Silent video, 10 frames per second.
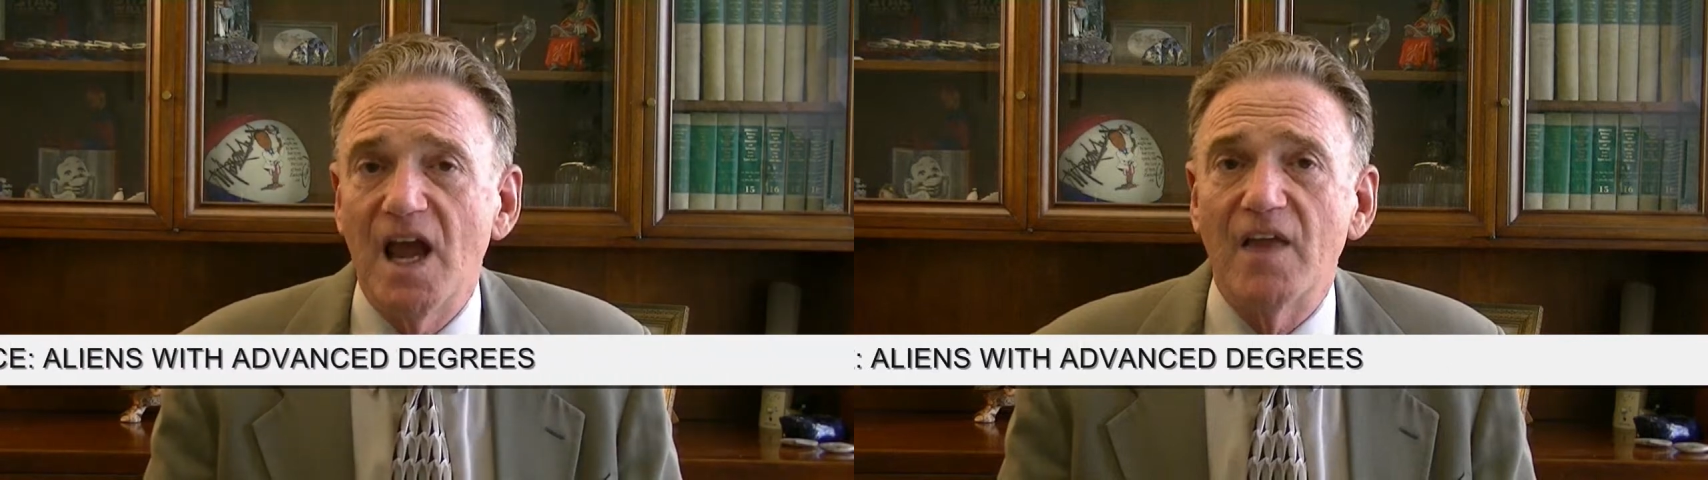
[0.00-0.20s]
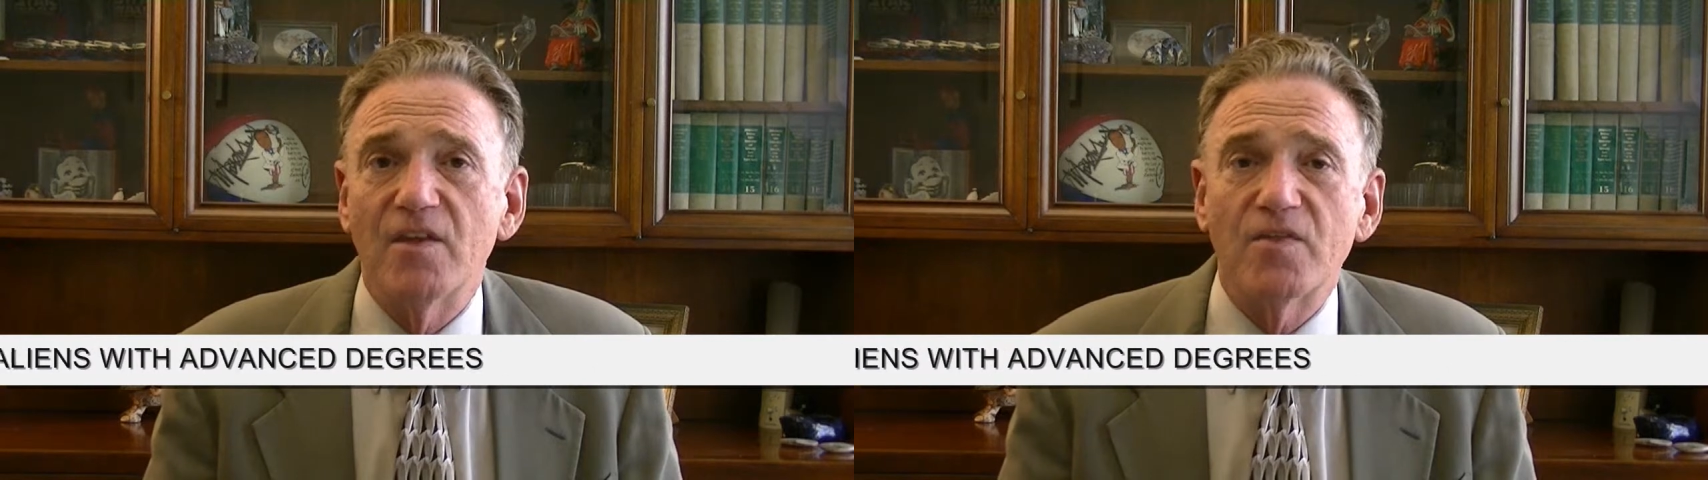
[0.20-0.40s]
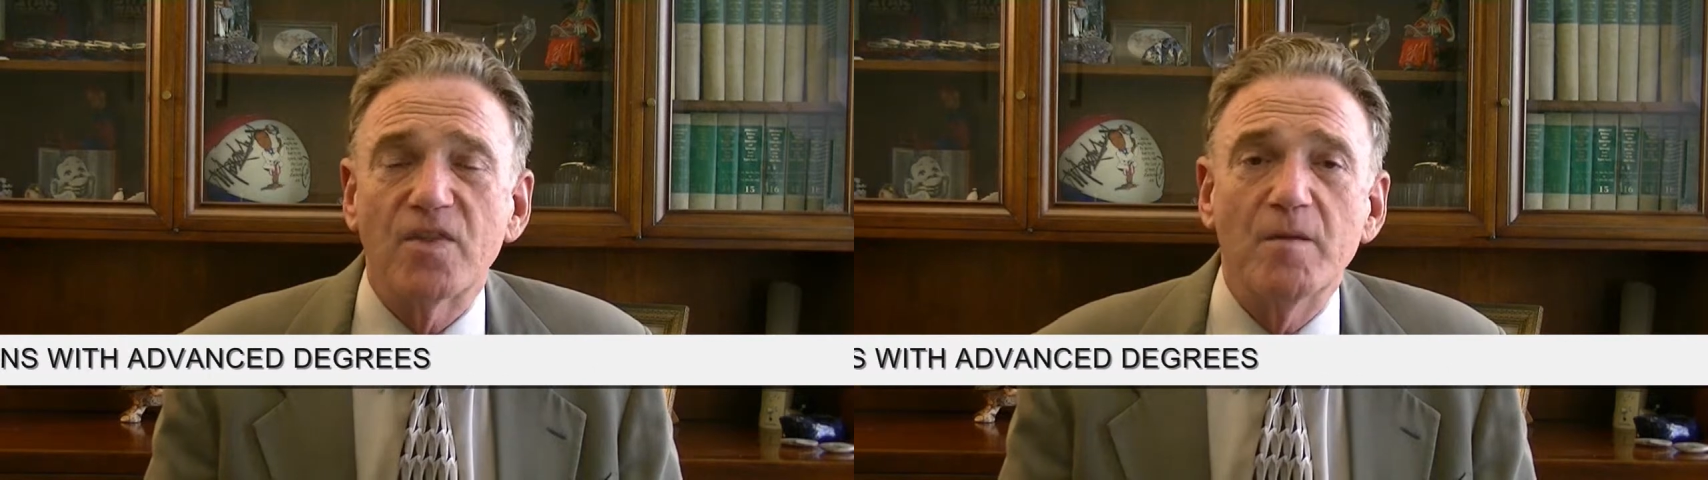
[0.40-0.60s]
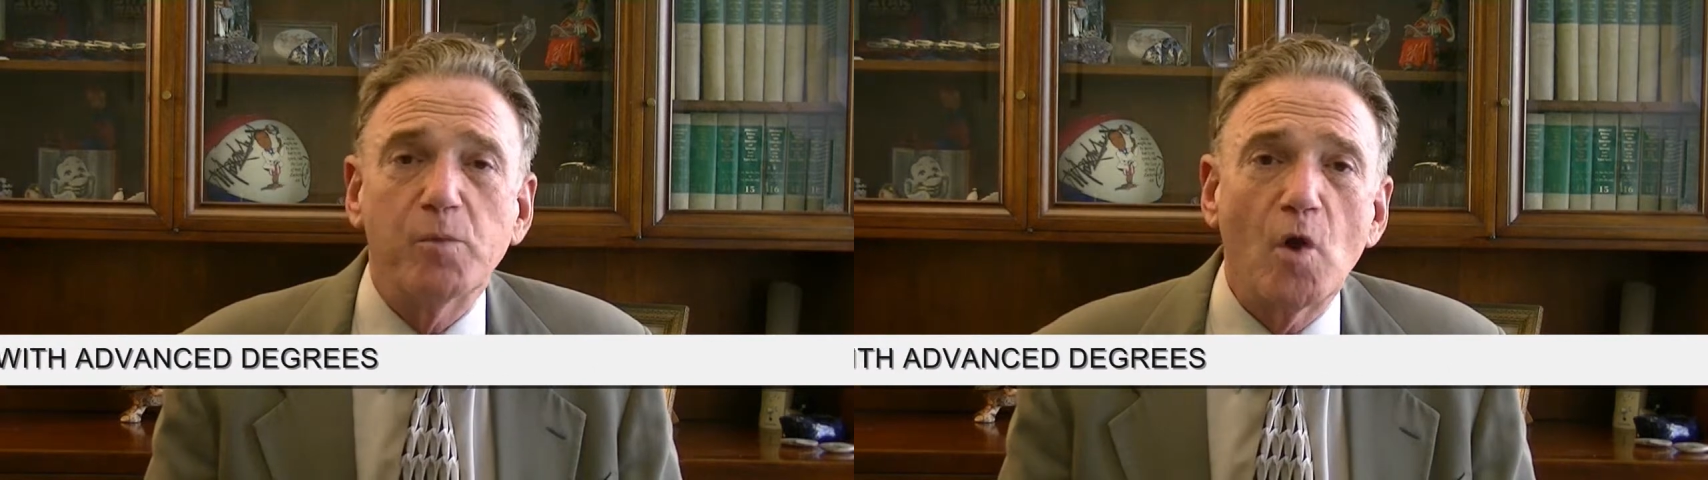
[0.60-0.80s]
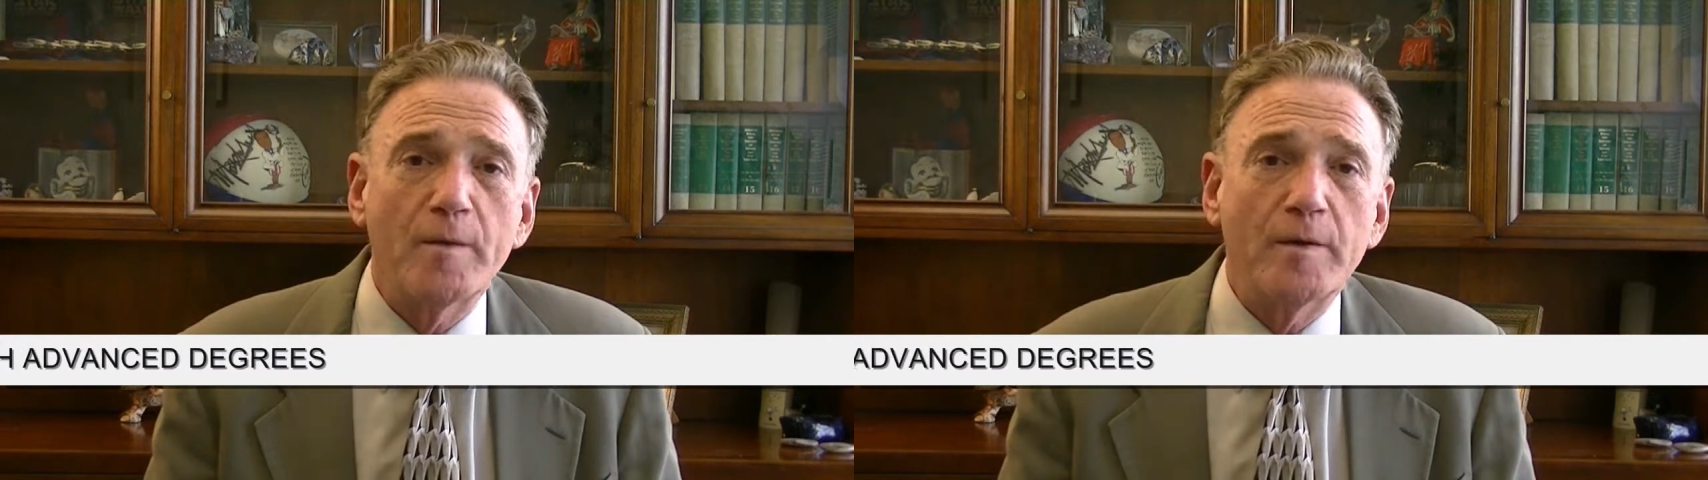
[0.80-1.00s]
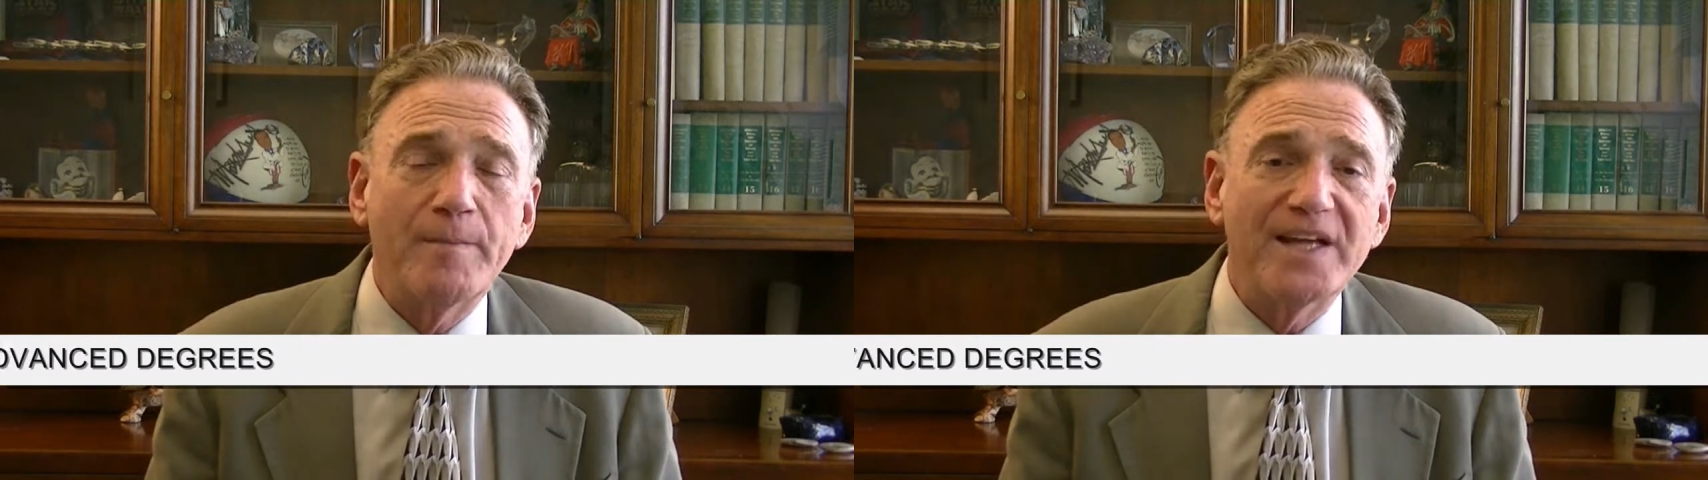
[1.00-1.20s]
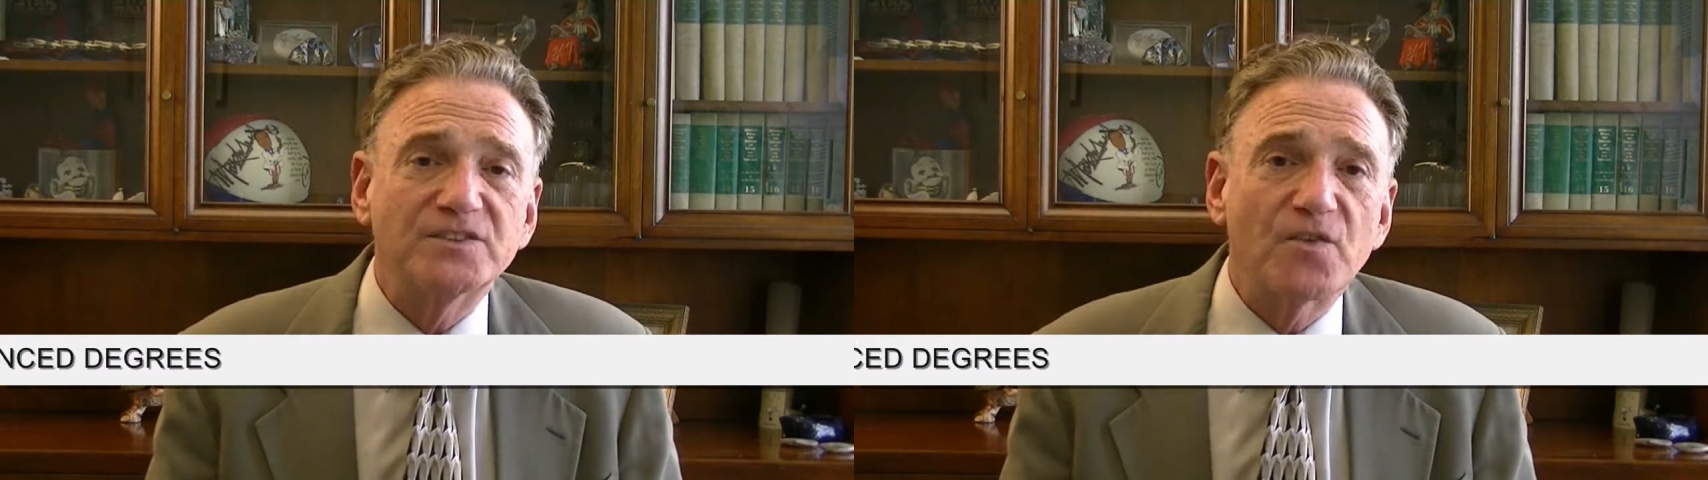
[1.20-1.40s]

And the employment-based